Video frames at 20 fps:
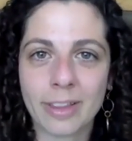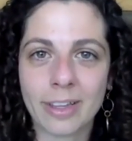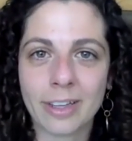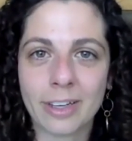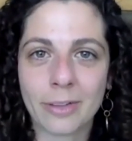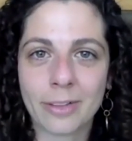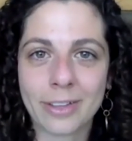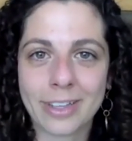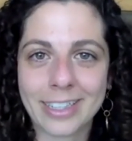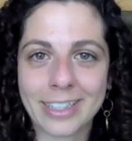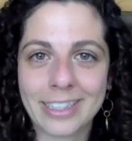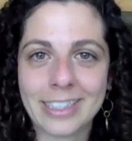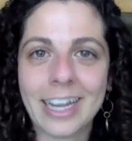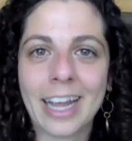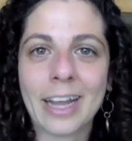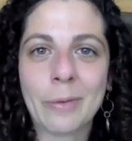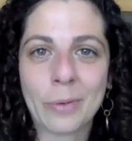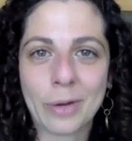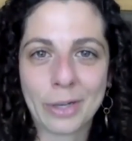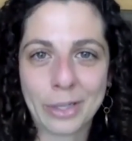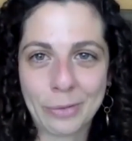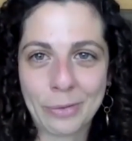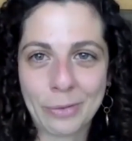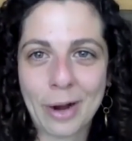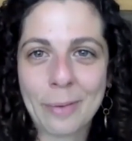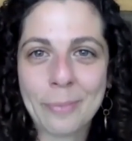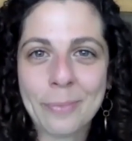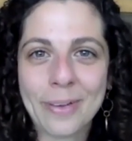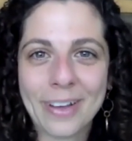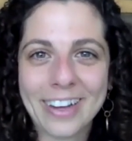I know that it's night where you
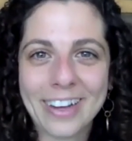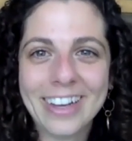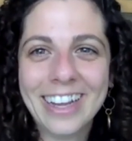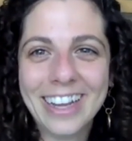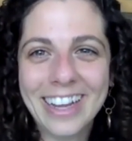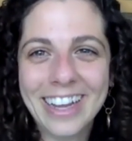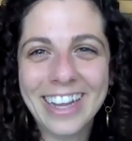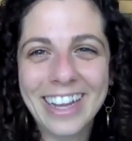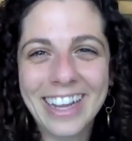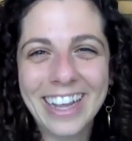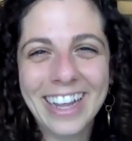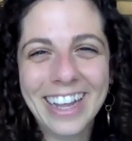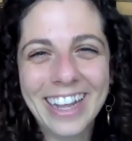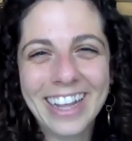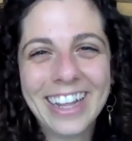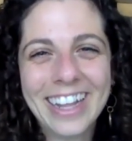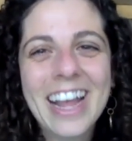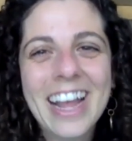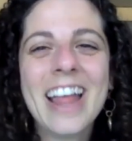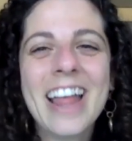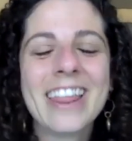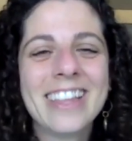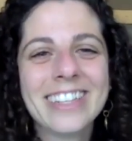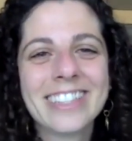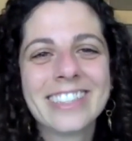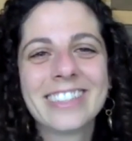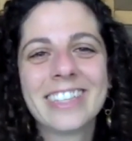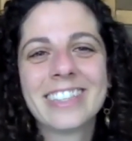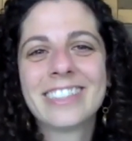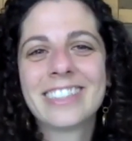are, but
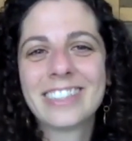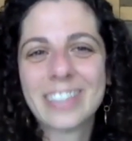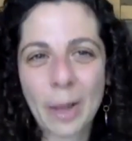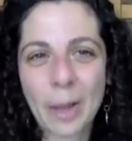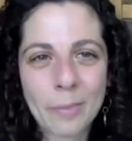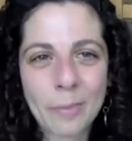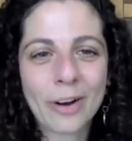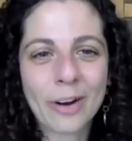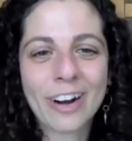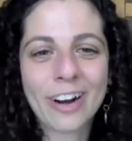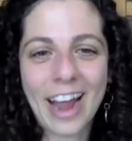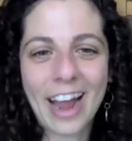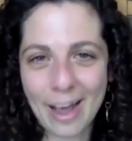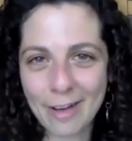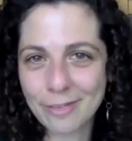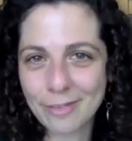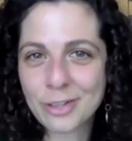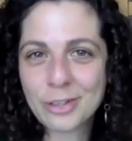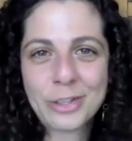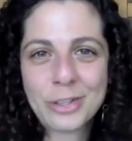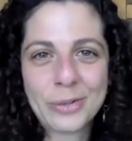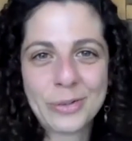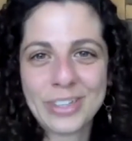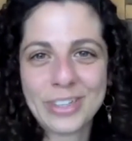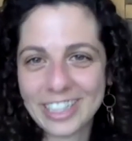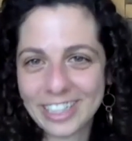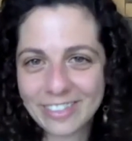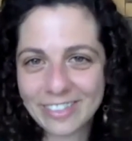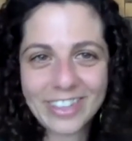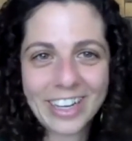this summer afternoon,
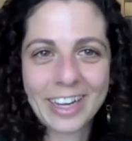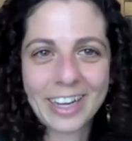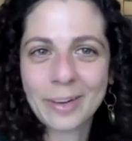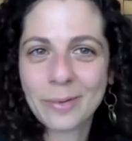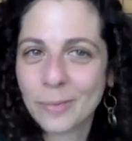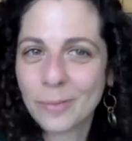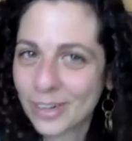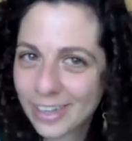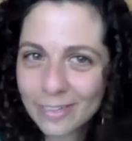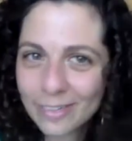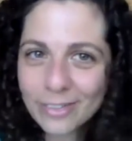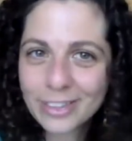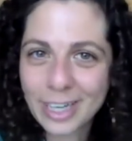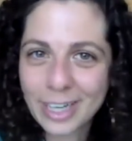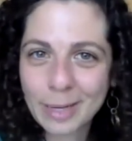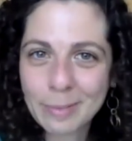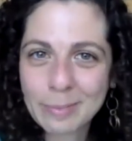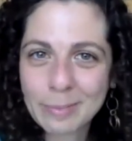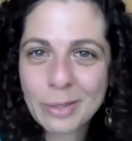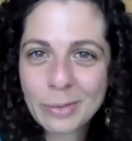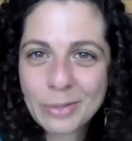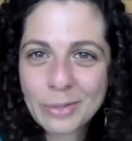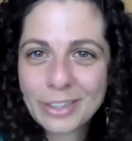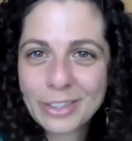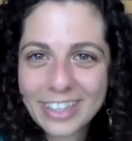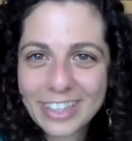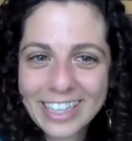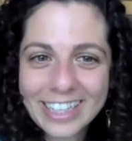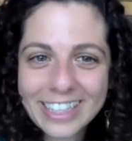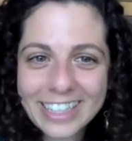evening, whatever time zone you're
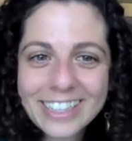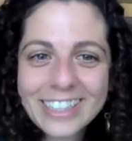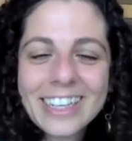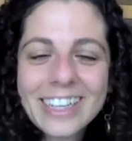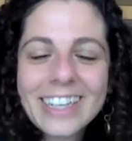in.